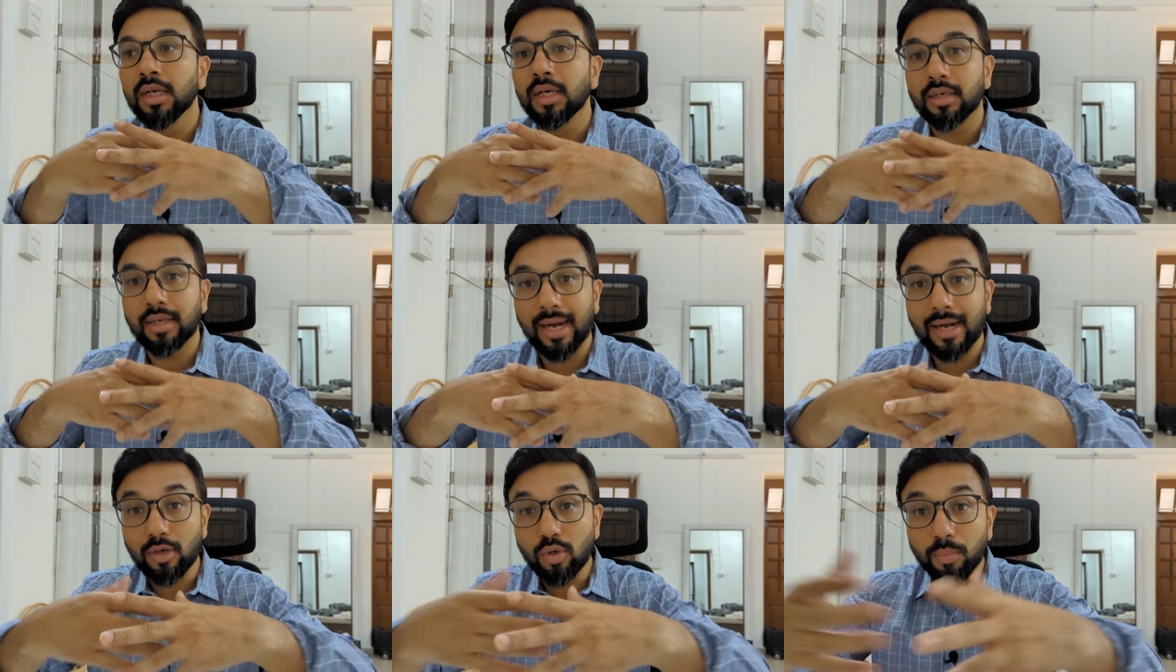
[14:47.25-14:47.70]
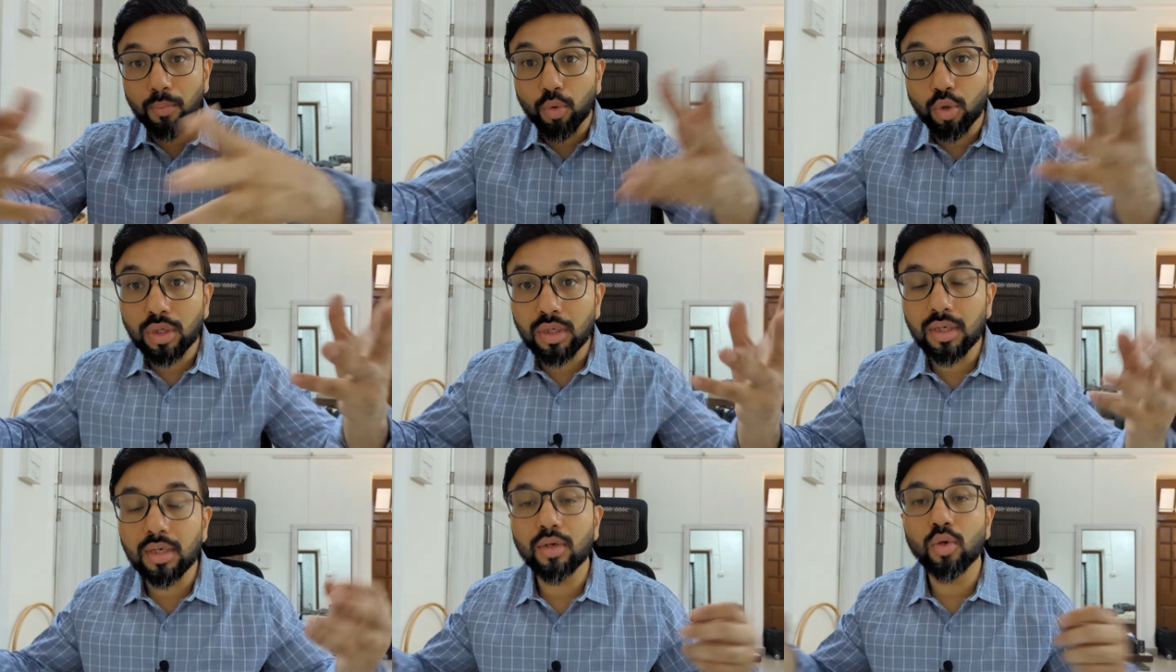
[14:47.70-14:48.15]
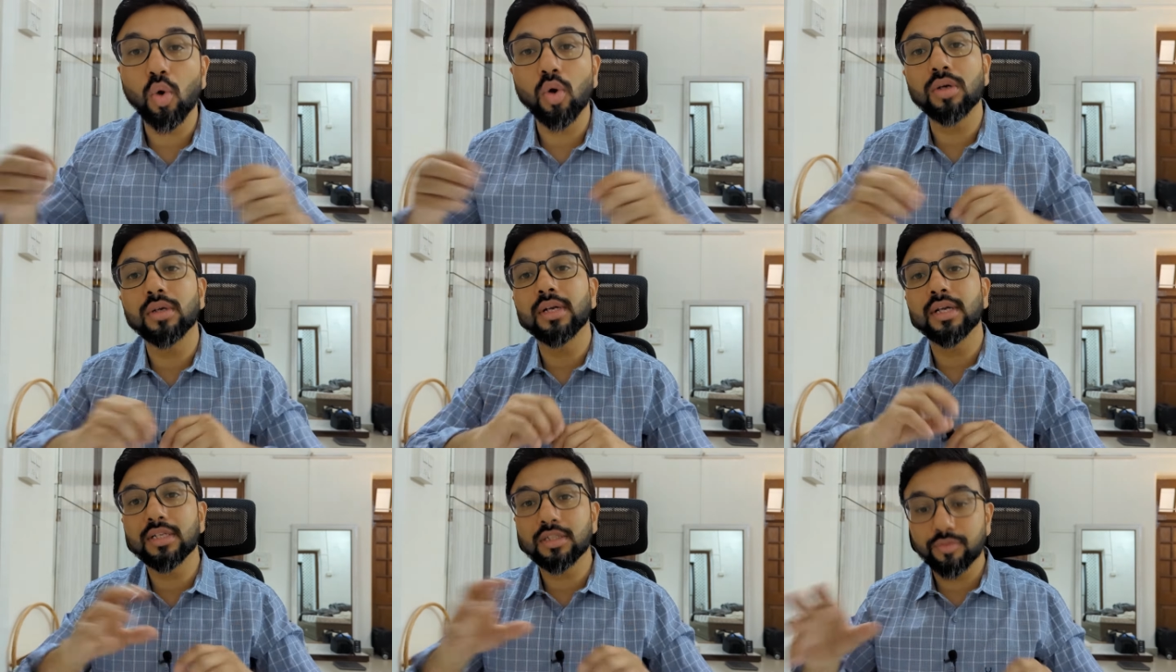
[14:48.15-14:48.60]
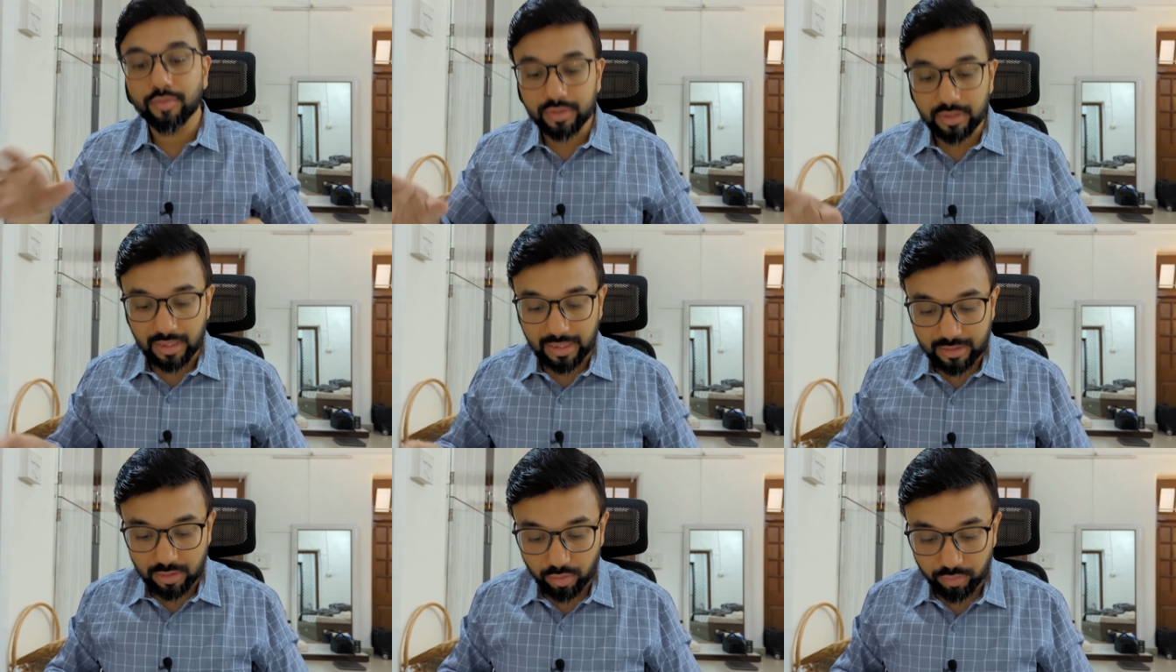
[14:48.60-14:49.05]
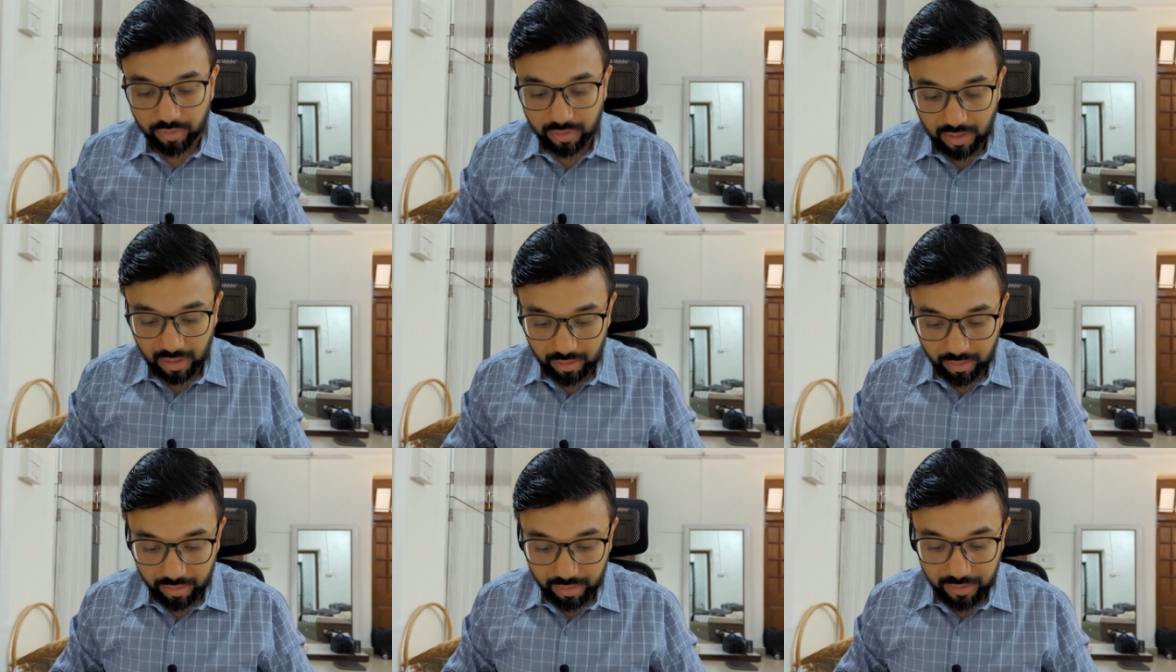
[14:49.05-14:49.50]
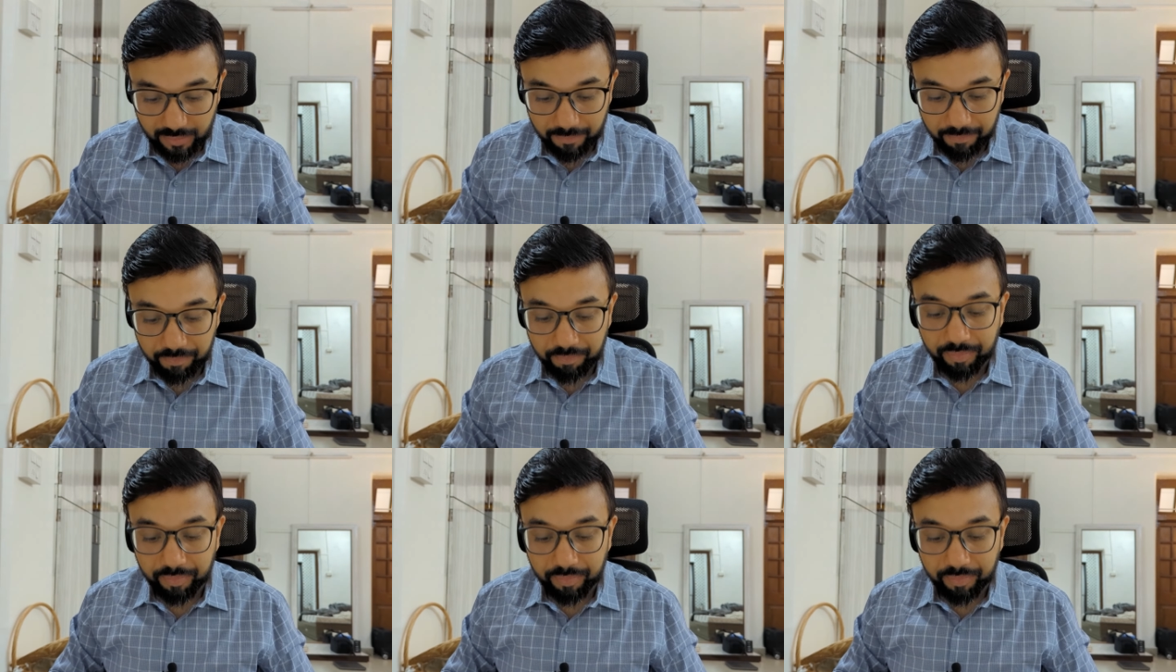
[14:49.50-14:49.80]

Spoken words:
trying to put it in context with the rest of the country,